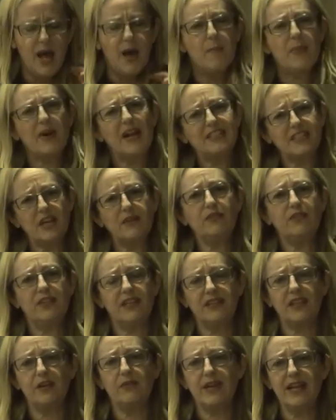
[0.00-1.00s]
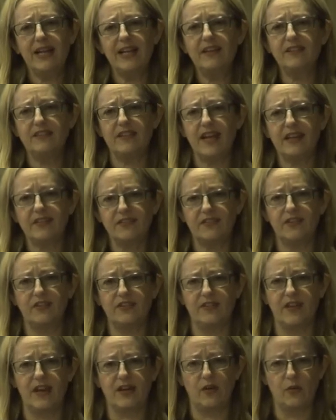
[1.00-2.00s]
But I don't think there really is an answer to
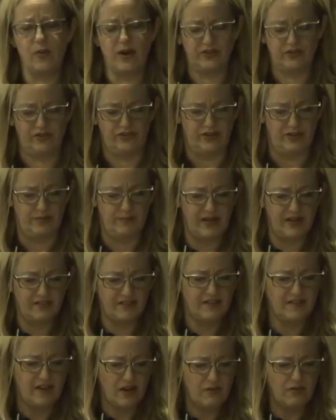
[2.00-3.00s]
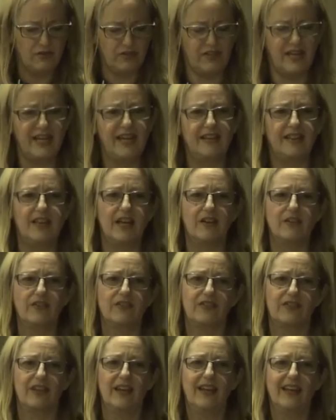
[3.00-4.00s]
that question, because I don't think
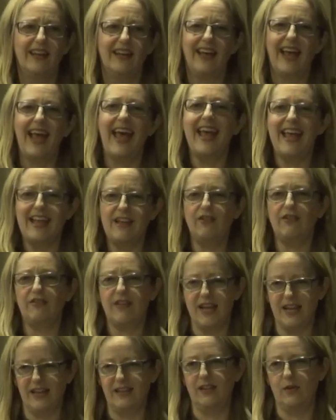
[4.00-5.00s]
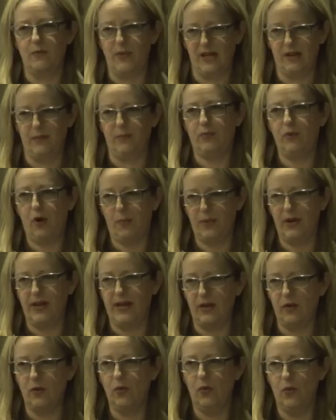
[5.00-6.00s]
there's a thing that we can properly
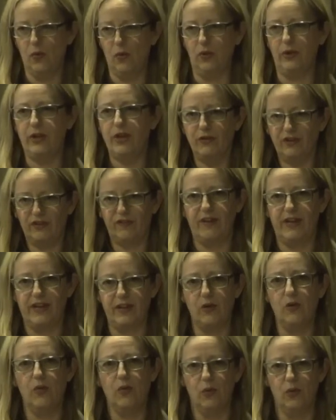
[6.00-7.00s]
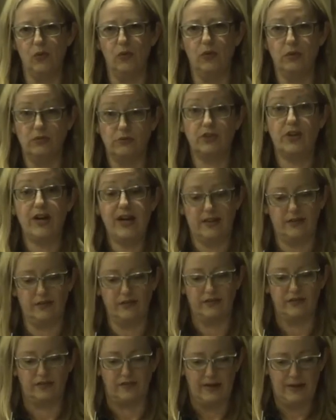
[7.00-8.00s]
call, usefully call,
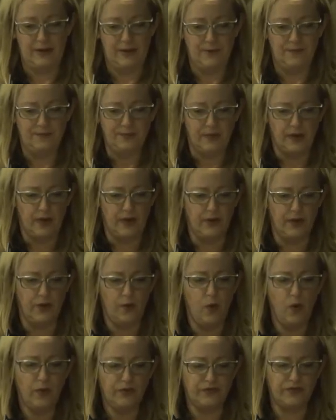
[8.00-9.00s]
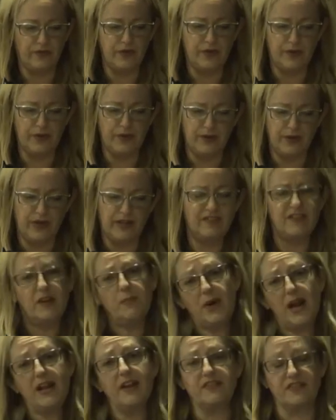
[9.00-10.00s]
trans. You know, it's an
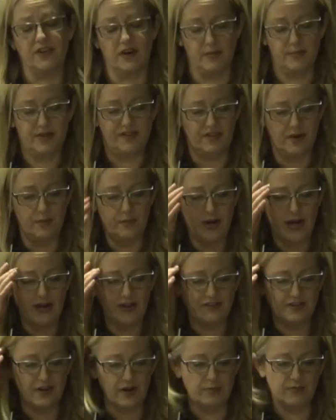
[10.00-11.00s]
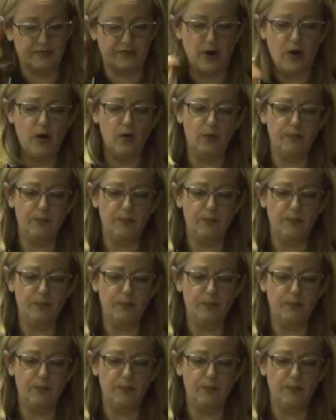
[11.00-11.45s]
umbrella term. It's an umbrella term for a whole